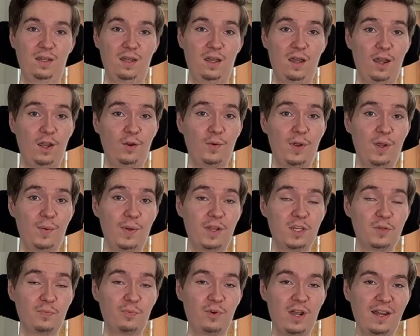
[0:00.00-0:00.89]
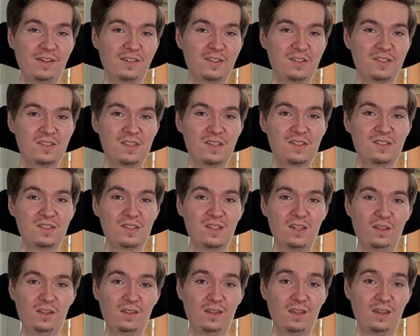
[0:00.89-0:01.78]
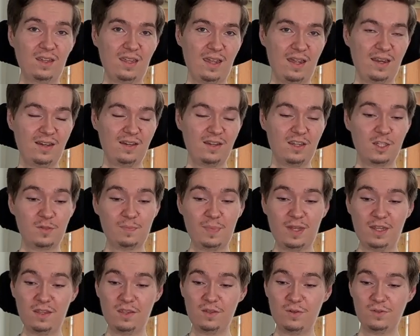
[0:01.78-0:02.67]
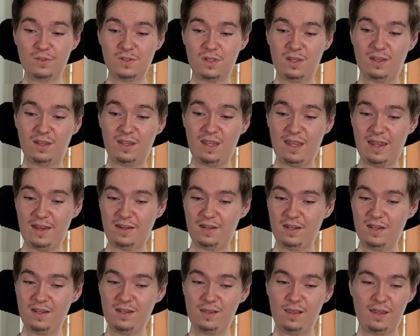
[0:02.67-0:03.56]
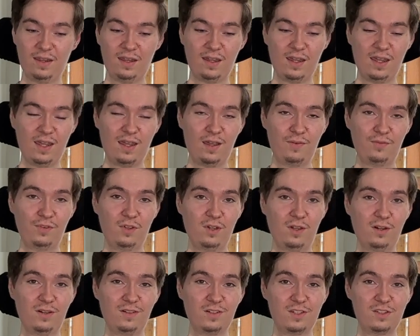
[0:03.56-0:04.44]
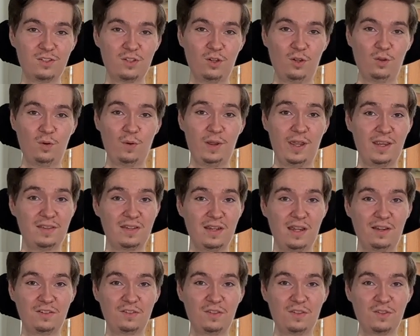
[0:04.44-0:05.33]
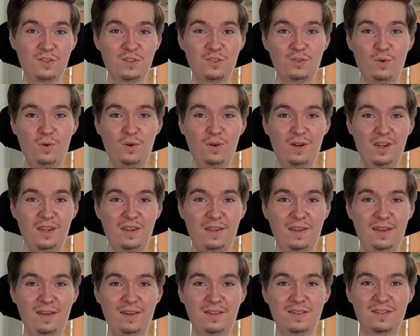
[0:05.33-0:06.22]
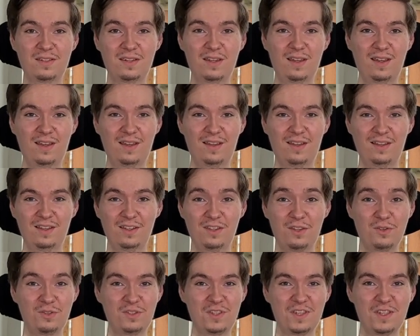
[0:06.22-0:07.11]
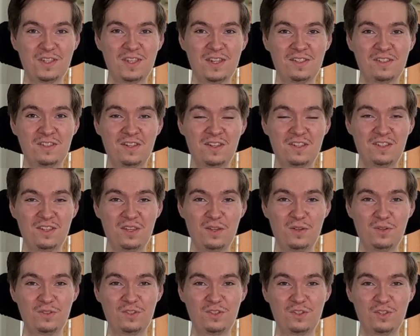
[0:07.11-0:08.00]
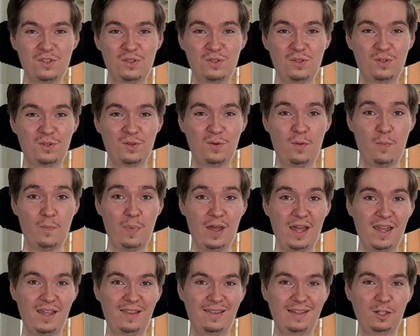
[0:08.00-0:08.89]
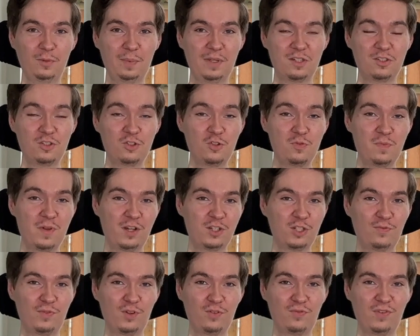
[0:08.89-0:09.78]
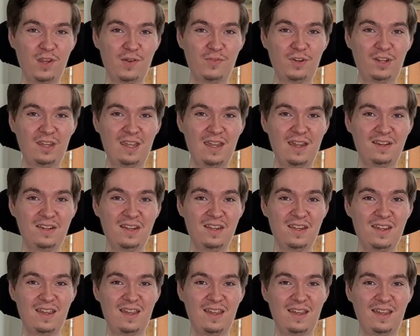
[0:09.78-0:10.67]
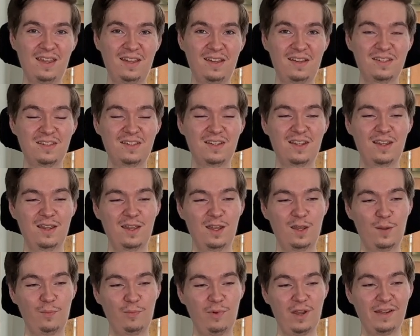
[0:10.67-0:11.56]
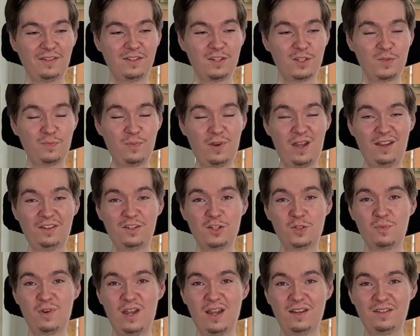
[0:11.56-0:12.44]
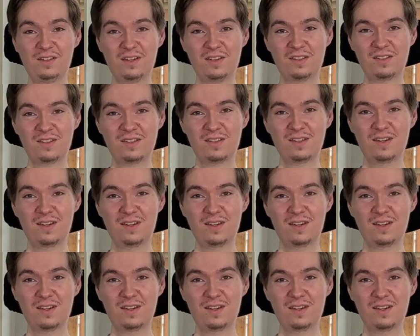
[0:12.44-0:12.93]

A great way to practice this skill, again, is by using candy like I have here. So head down to the store and use this as an excuse to buy a little bit too much of your favorite candy and practice, practice, practice.